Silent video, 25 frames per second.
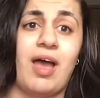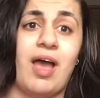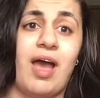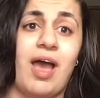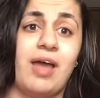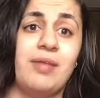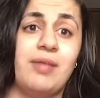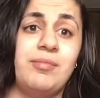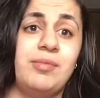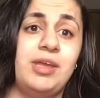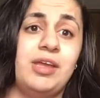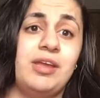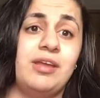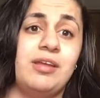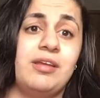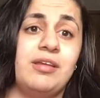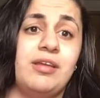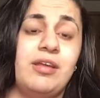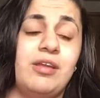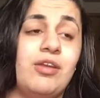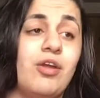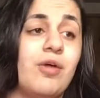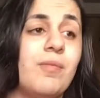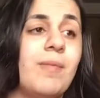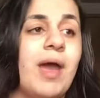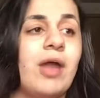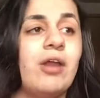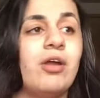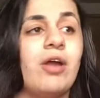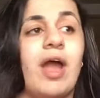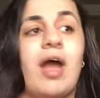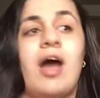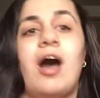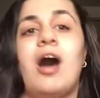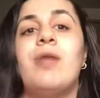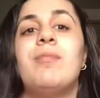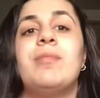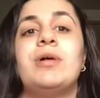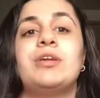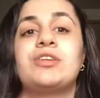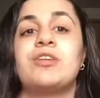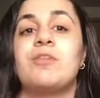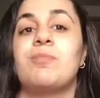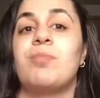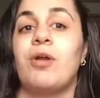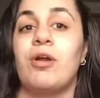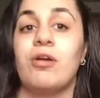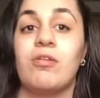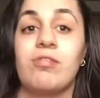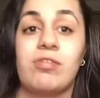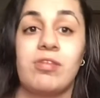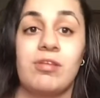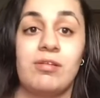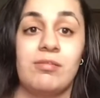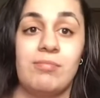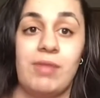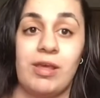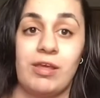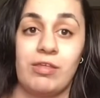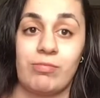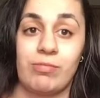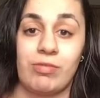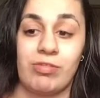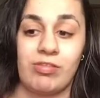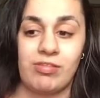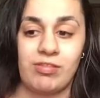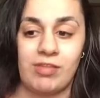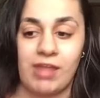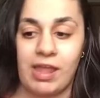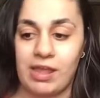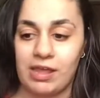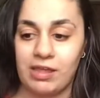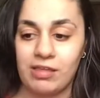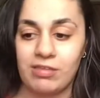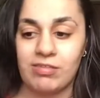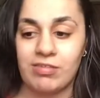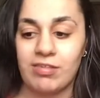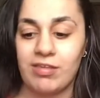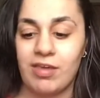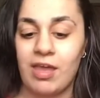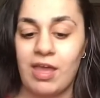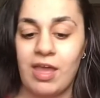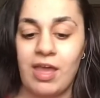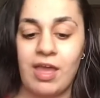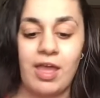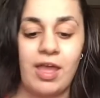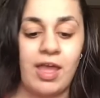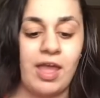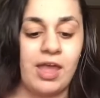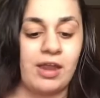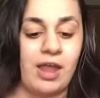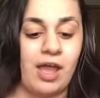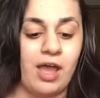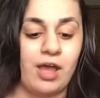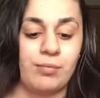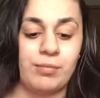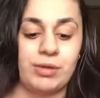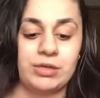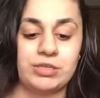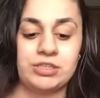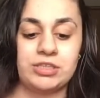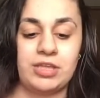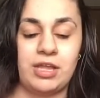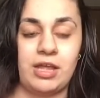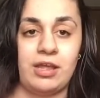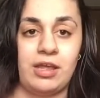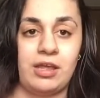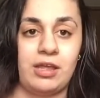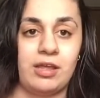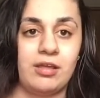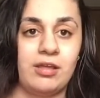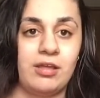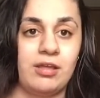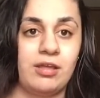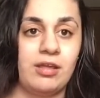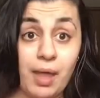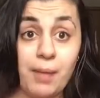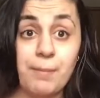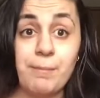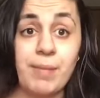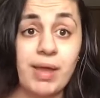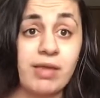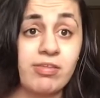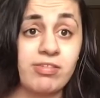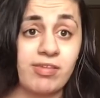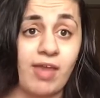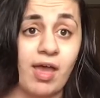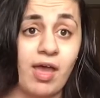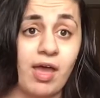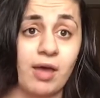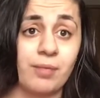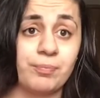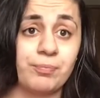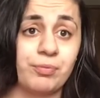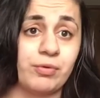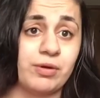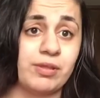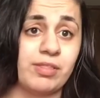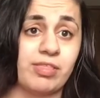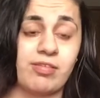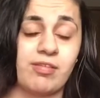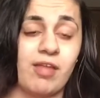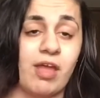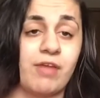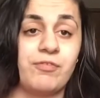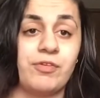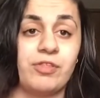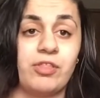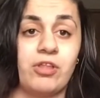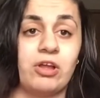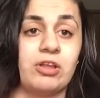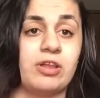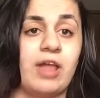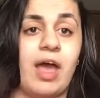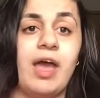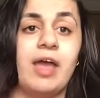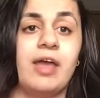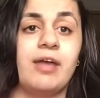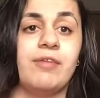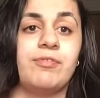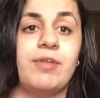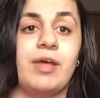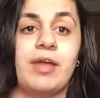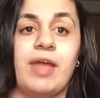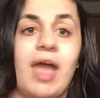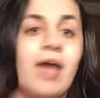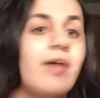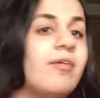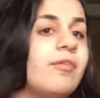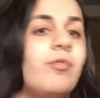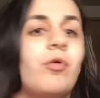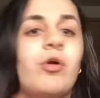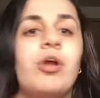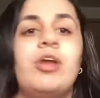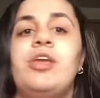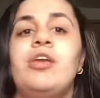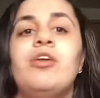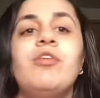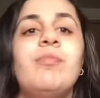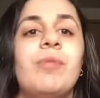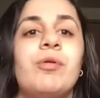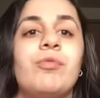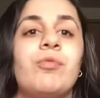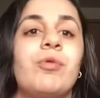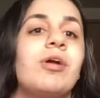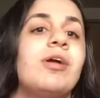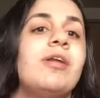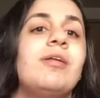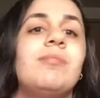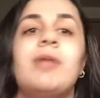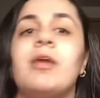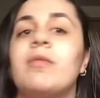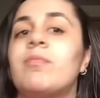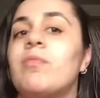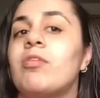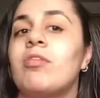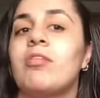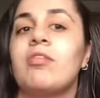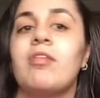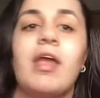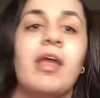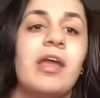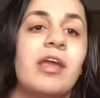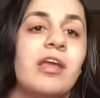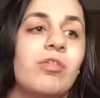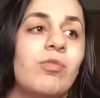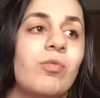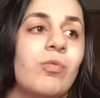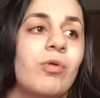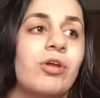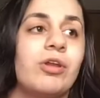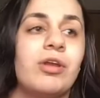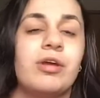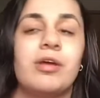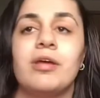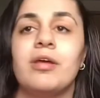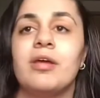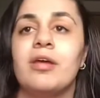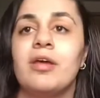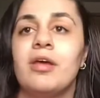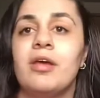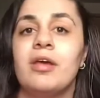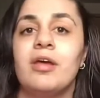I mean, no matter how much a person makes mistakes and how much they mess up with stuff in their life, like, we're human, we're gonna make mistakes, we're gonna,